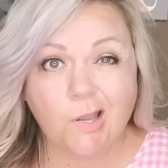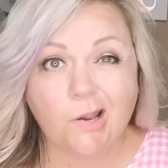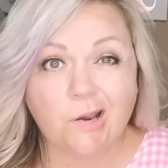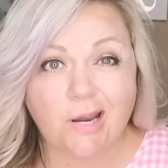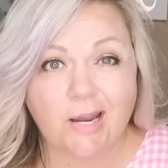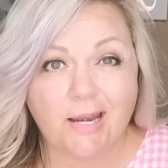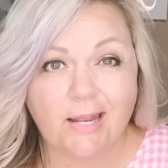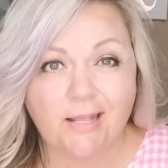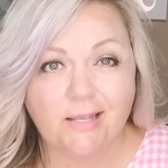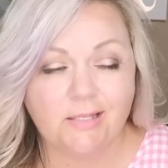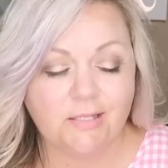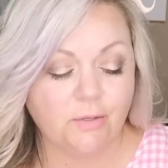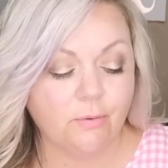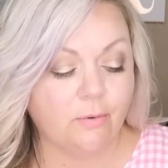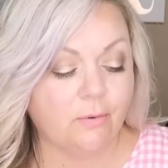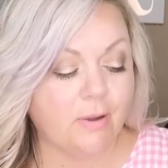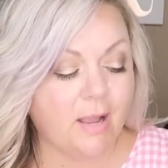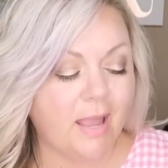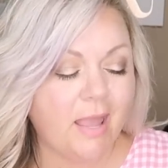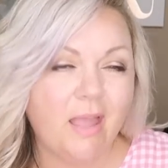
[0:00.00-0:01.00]
Alrighty,
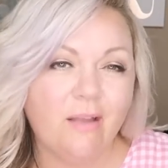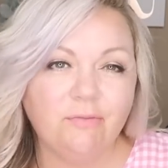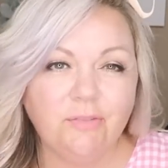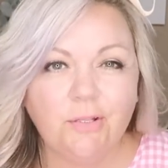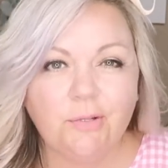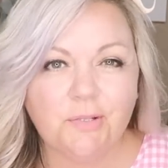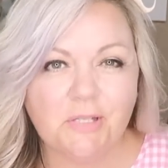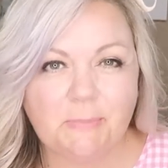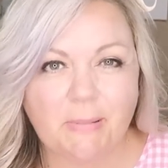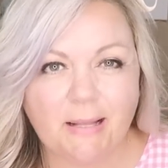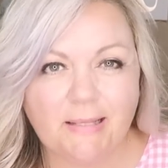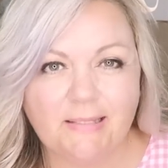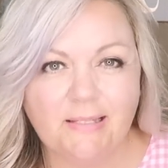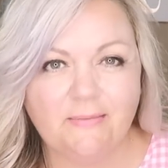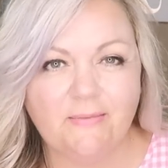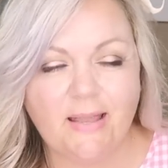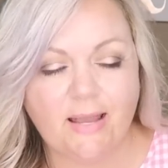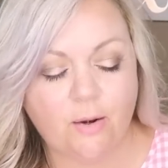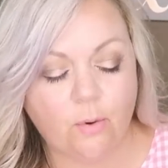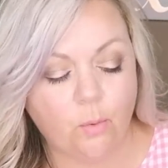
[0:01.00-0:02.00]
so I have little
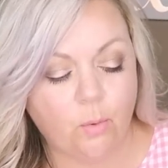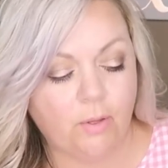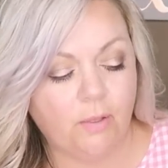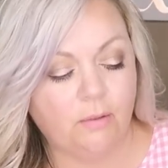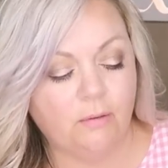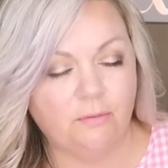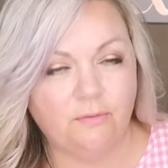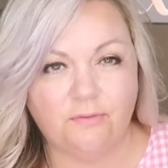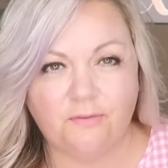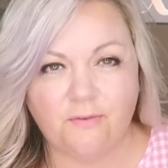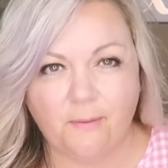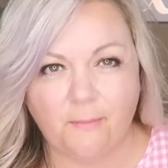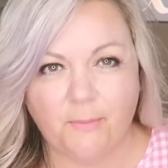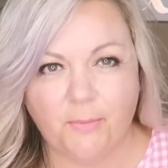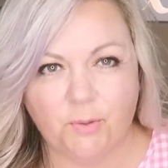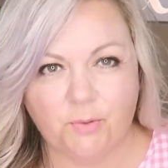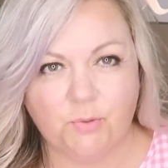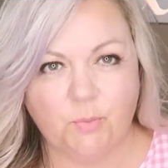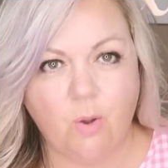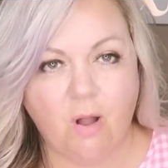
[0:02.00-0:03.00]
spots of that oil
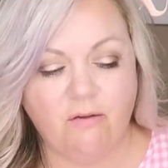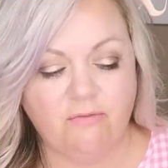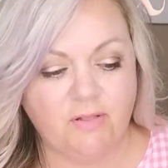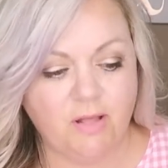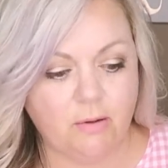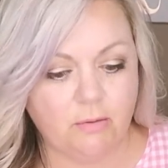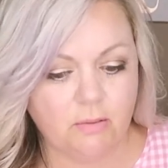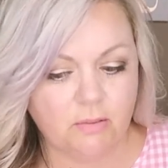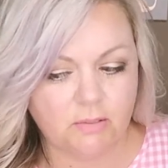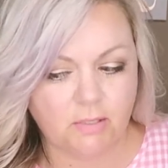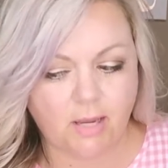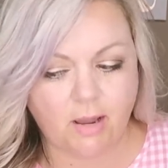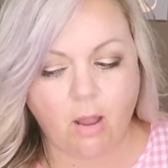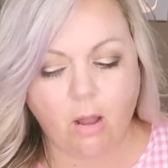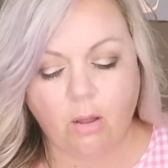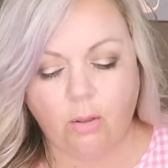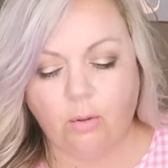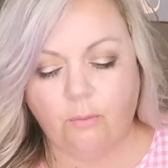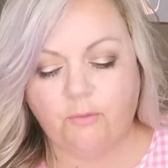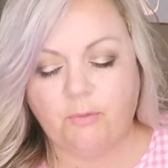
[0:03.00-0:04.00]
from those wallflowers
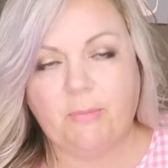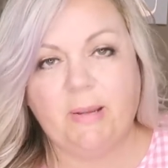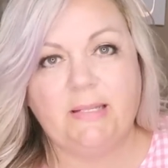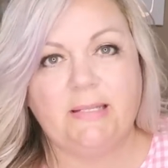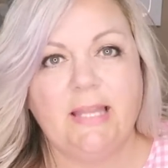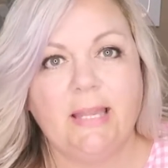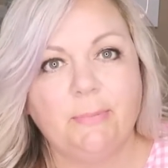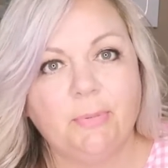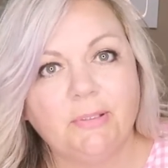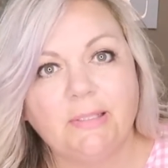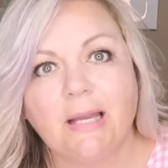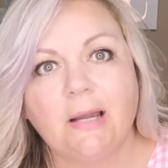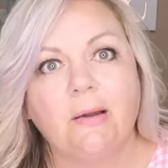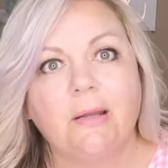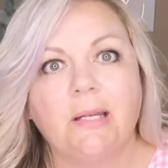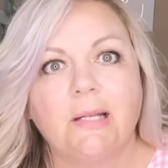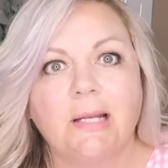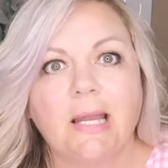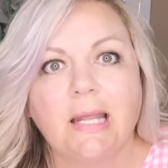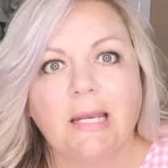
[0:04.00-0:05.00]
like all over my table
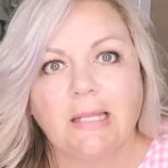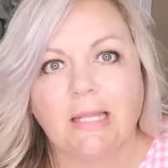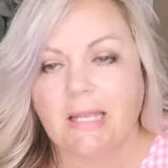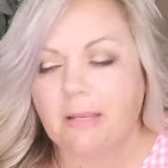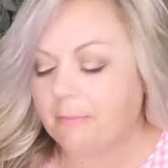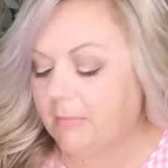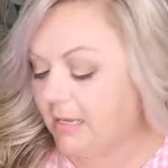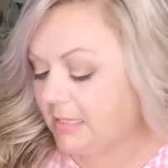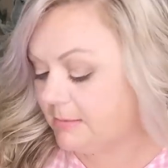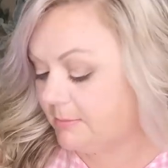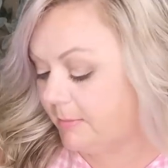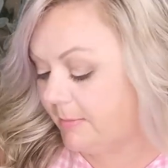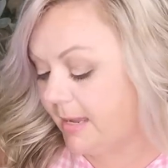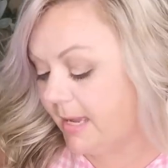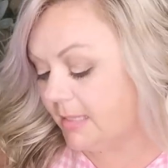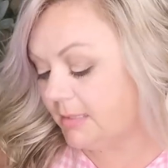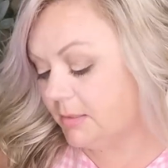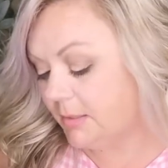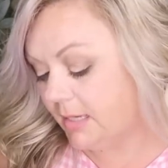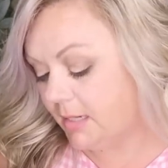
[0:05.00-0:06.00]
now, and it kind of like makes
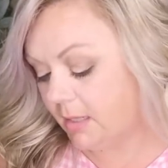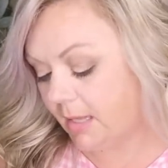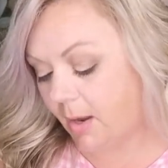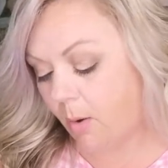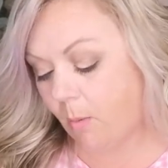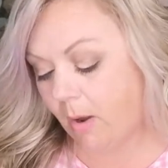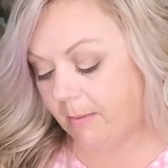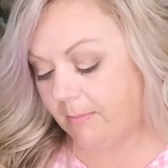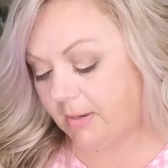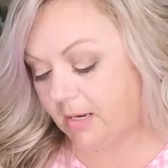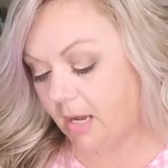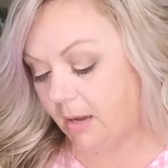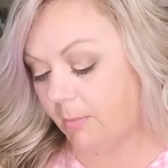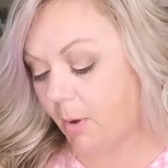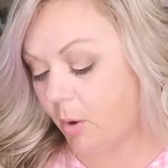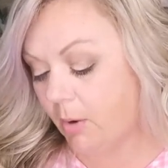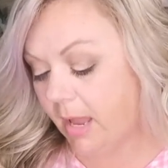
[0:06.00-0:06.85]
me mad, so I had to like wipe it up.